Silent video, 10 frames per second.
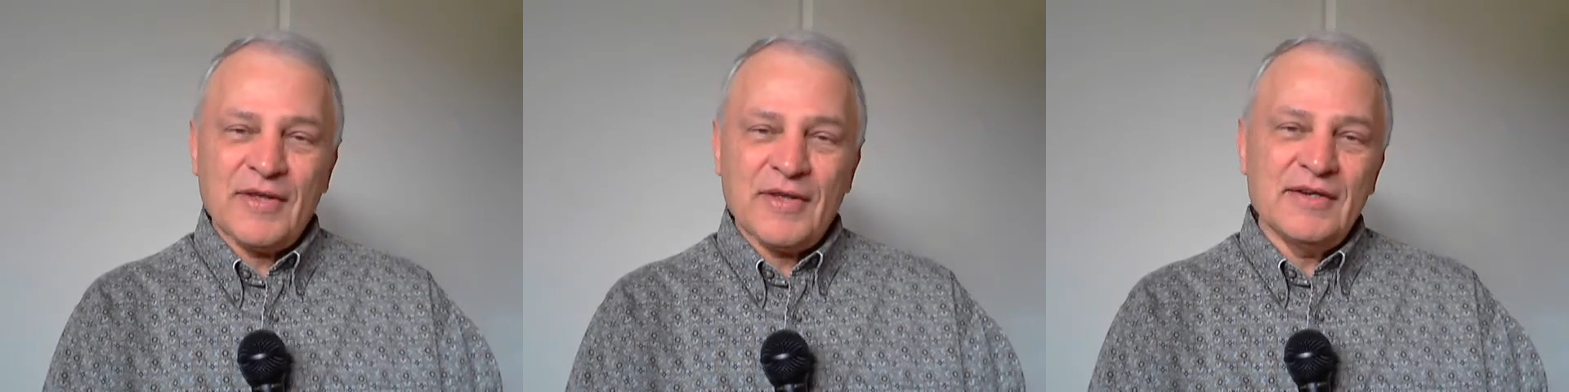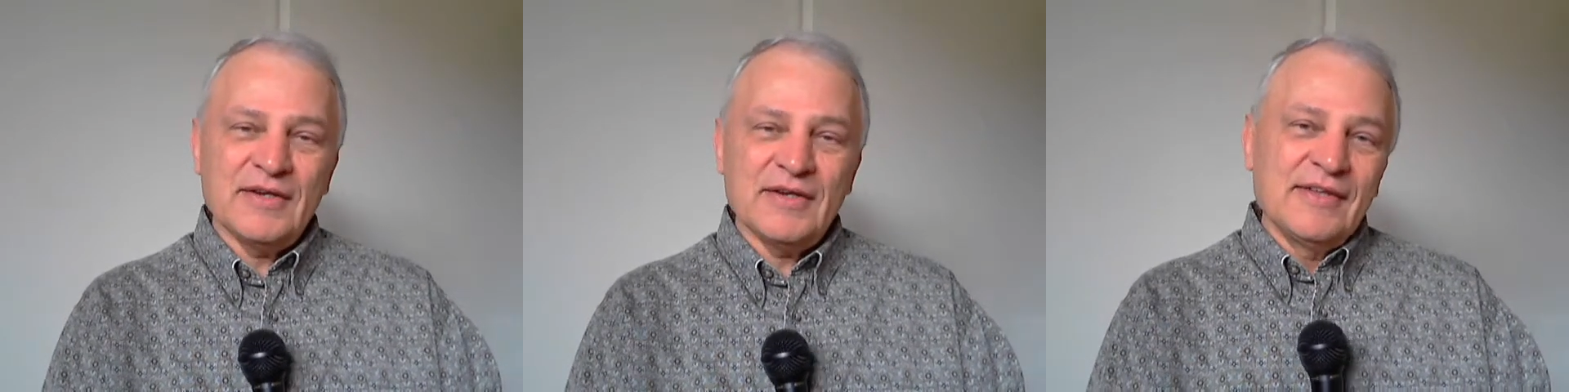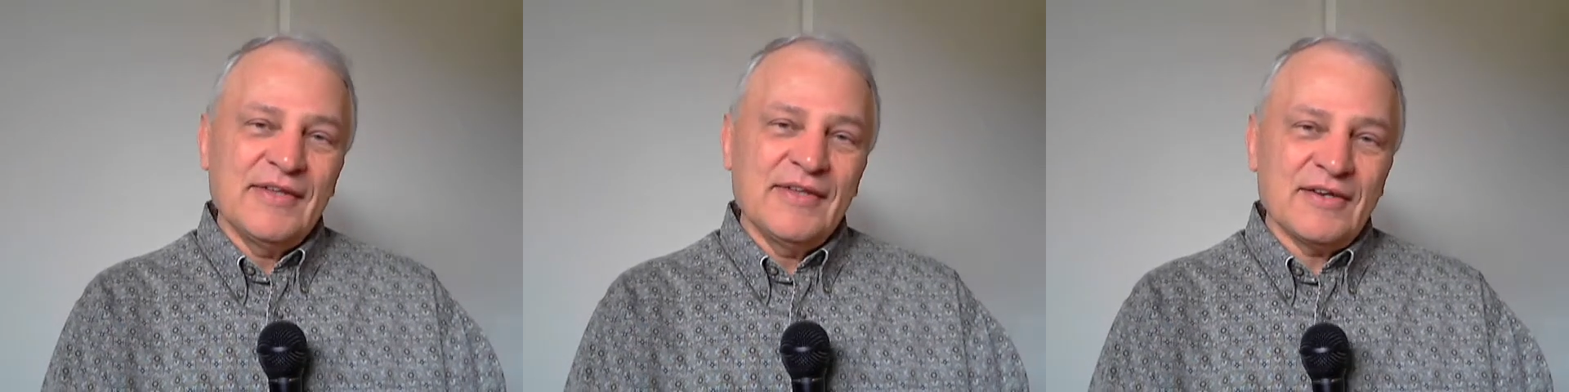
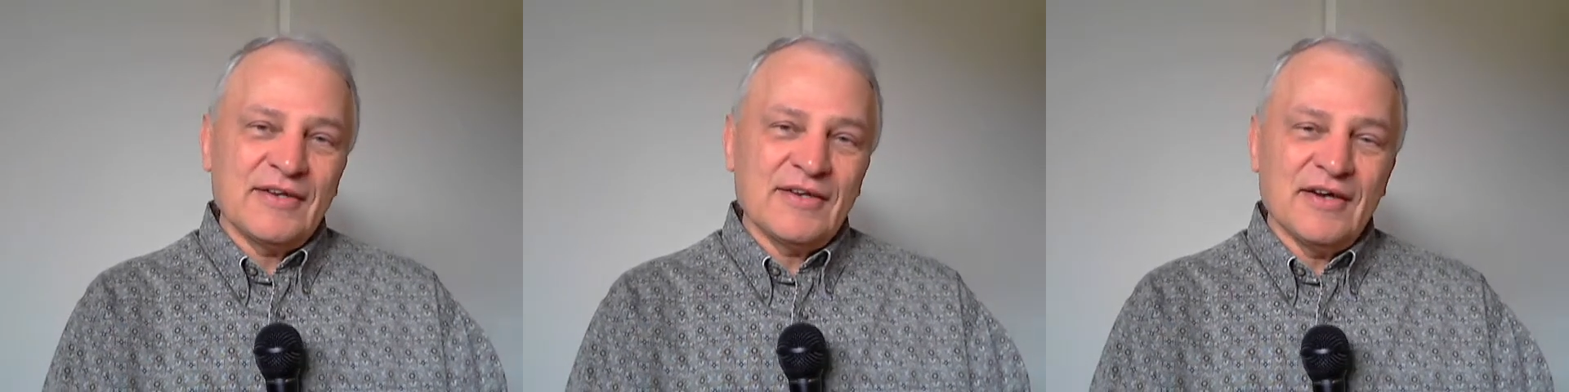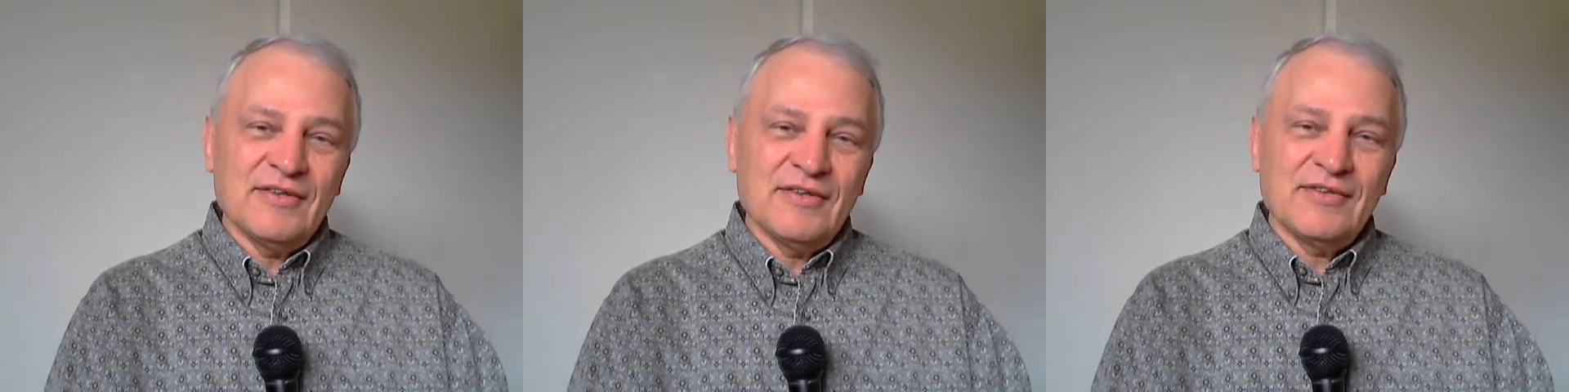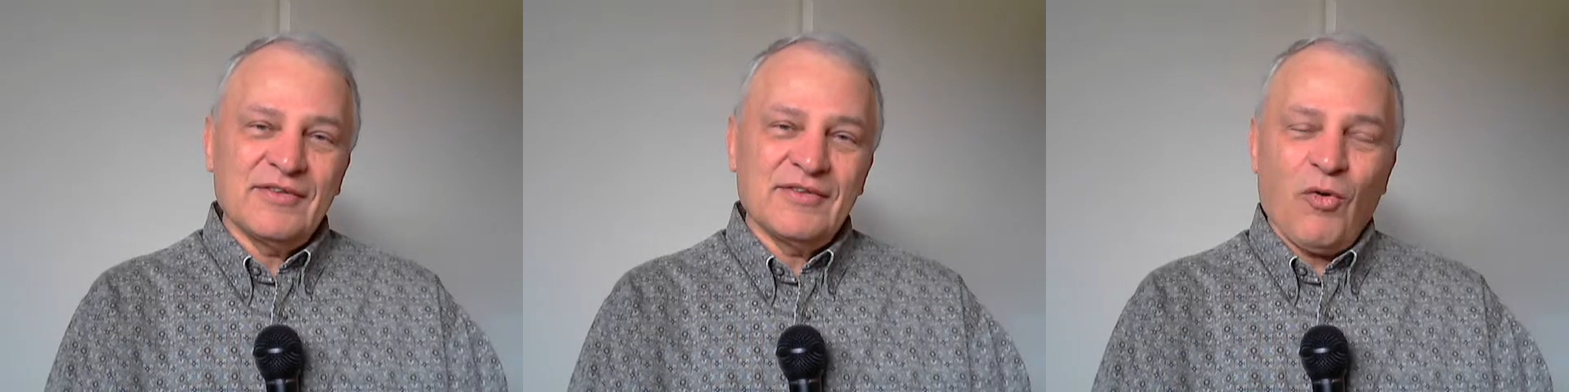that
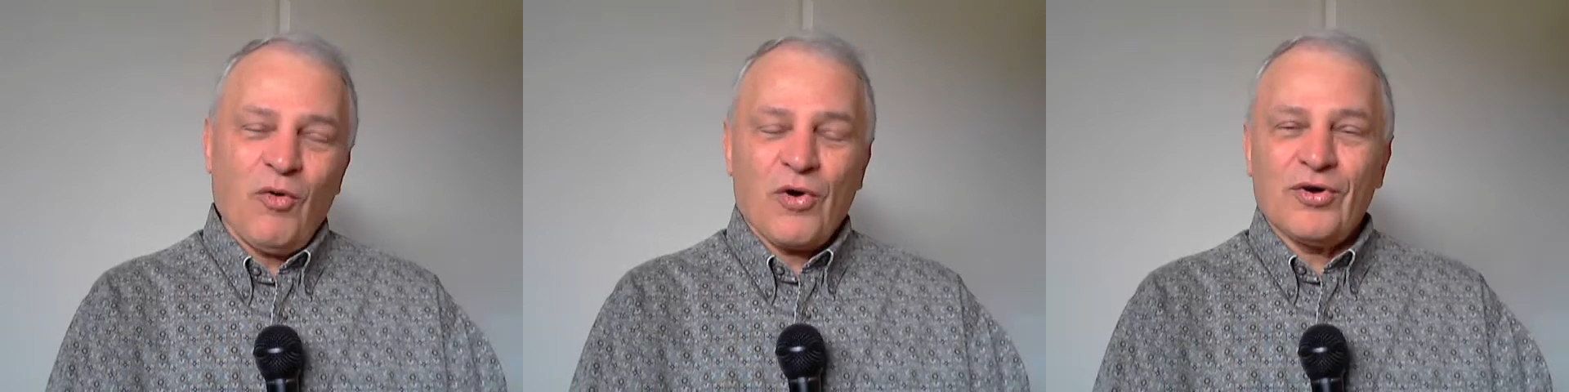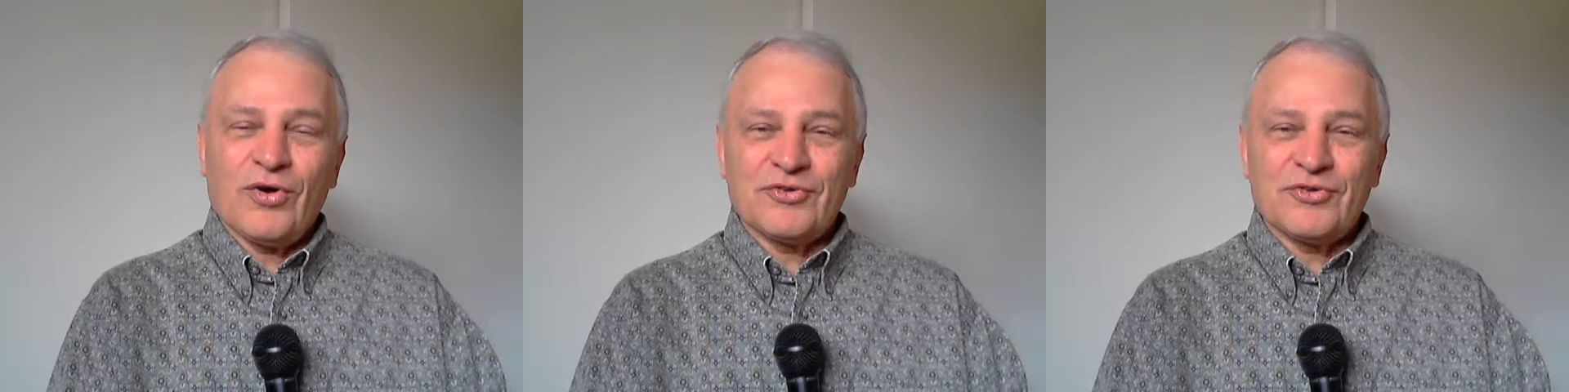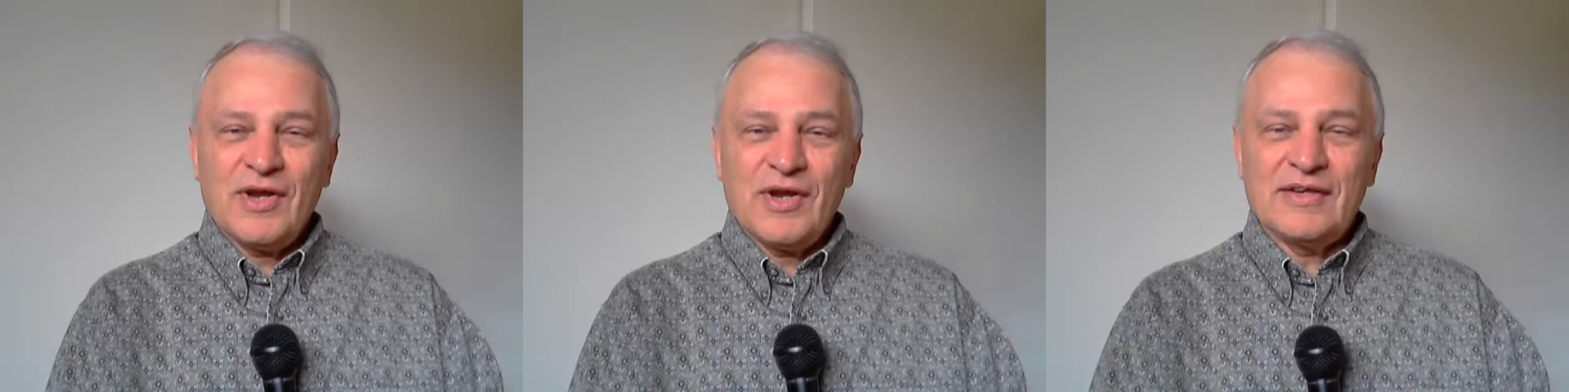the whole world
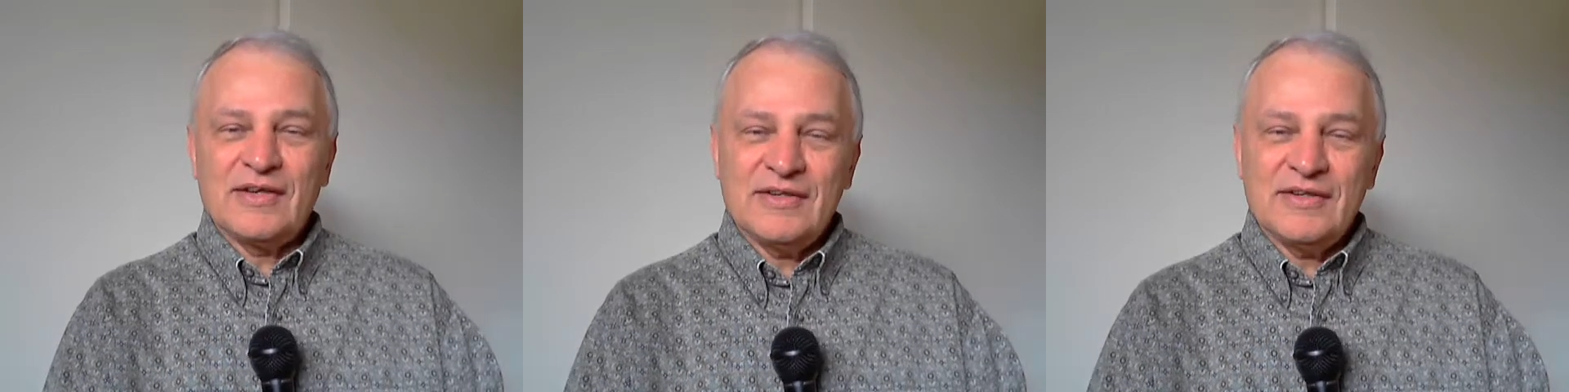is really